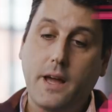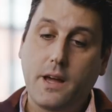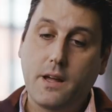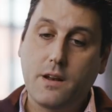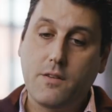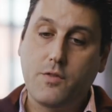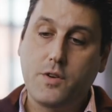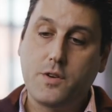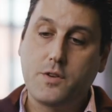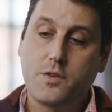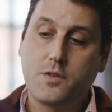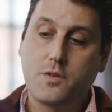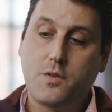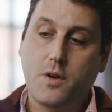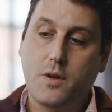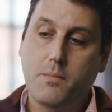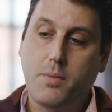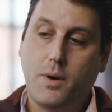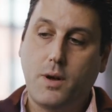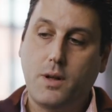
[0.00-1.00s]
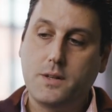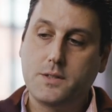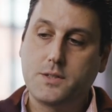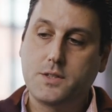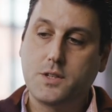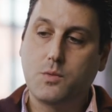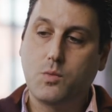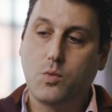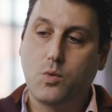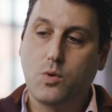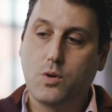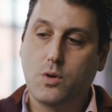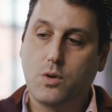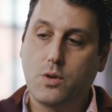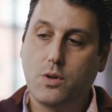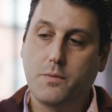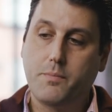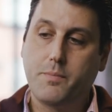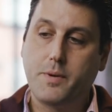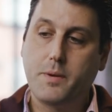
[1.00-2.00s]
negative interest rate policy
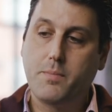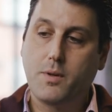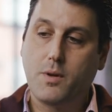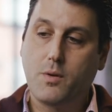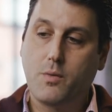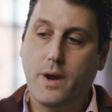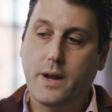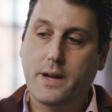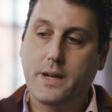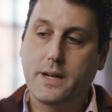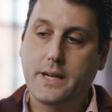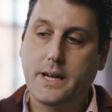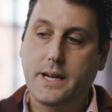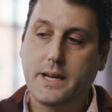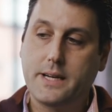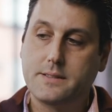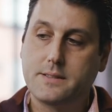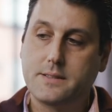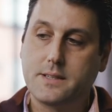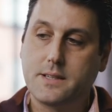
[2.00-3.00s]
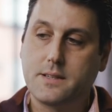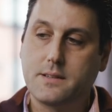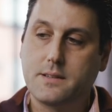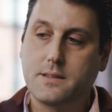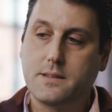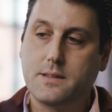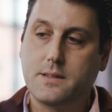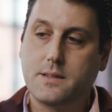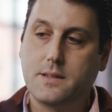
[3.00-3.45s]
world, people are recognizing,